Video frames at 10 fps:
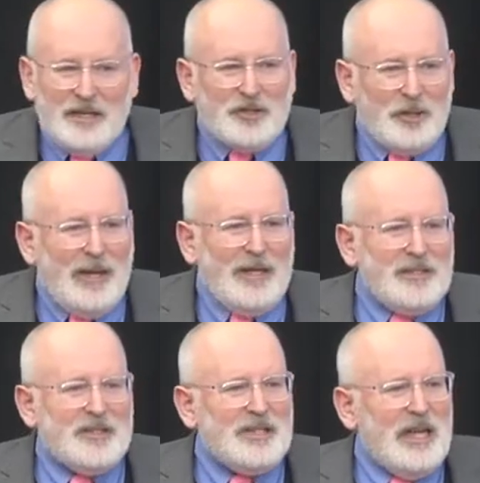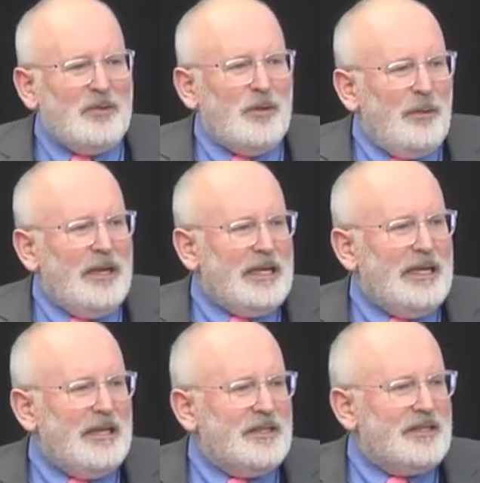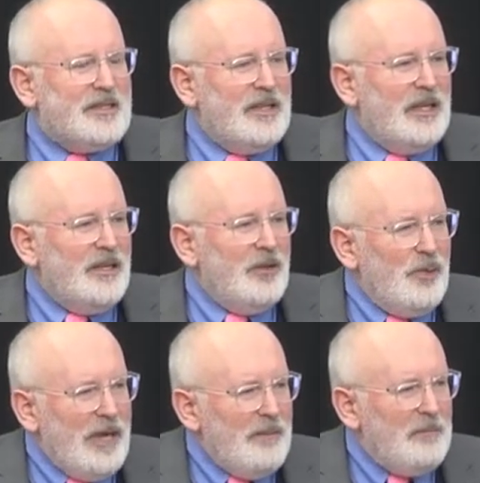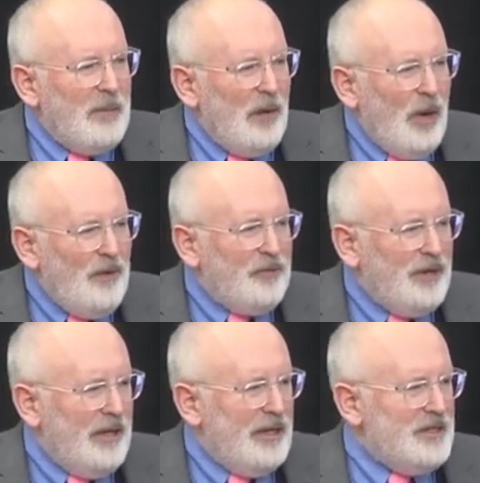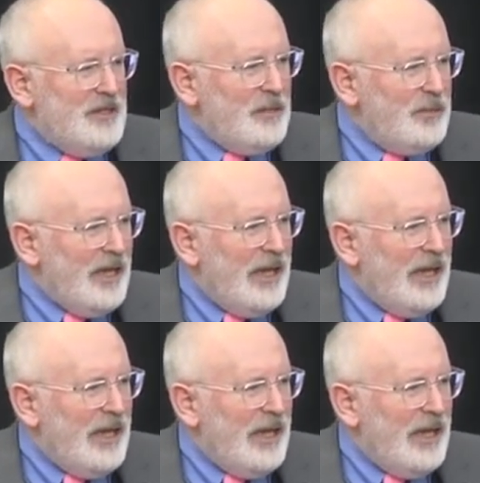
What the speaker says: So I understand with my kids, the way my wife and I deal with a